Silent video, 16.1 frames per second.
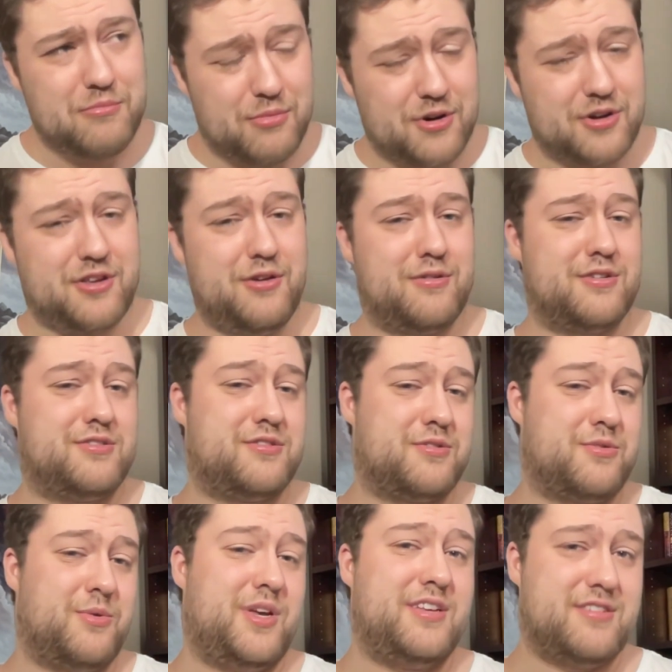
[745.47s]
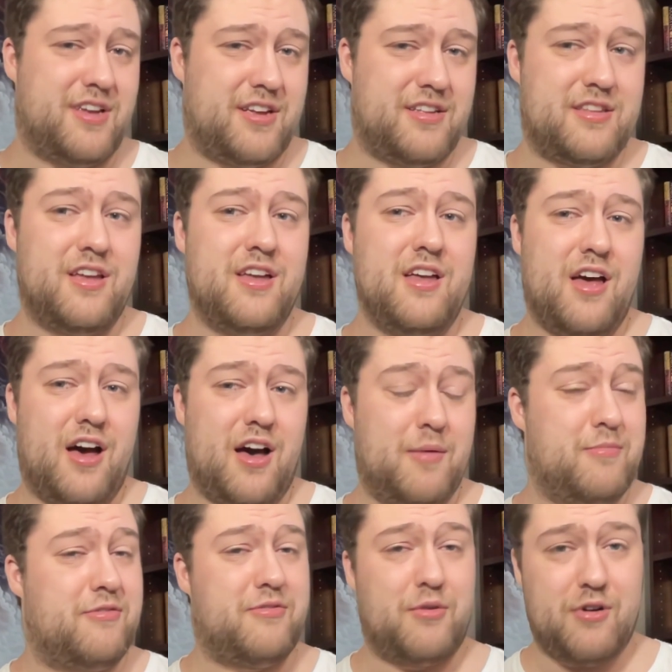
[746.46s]
book you could squeeze in uh,
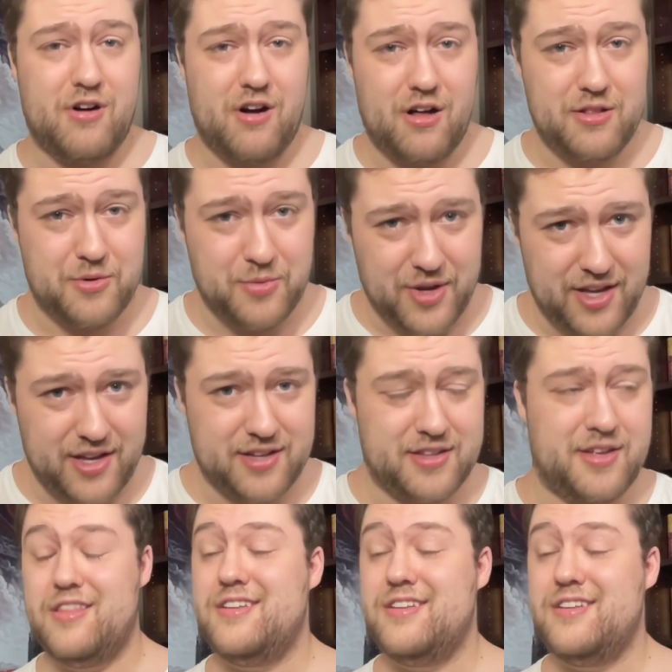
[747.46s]
before Halloween,